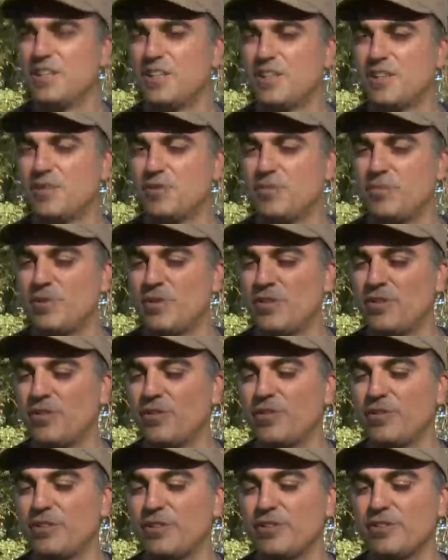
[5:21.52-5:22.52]
a little, an
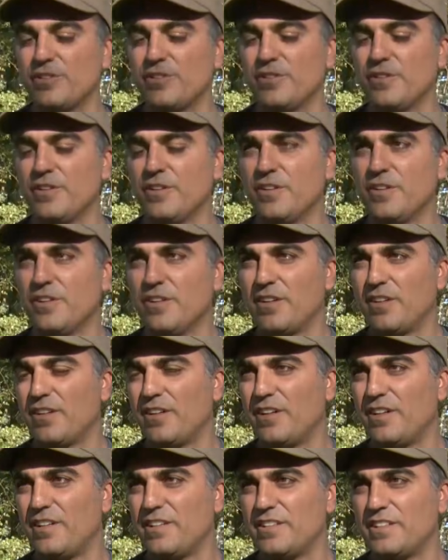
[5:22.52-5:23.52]
earlier
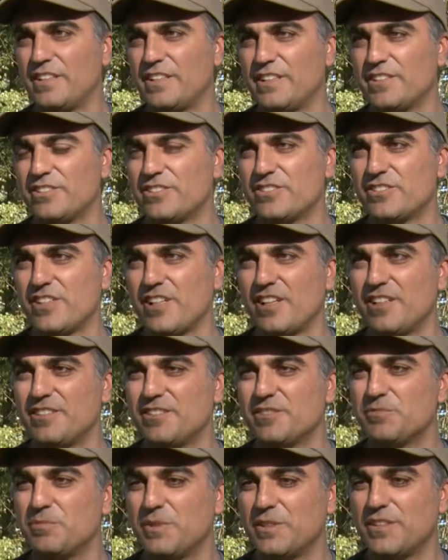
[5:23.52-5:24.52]
uh, English site,
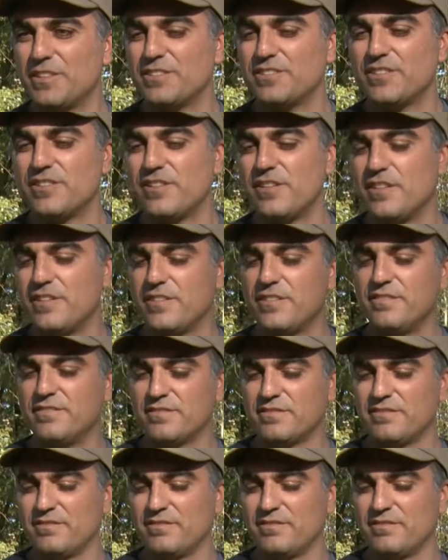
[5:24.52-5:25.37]
is because of the,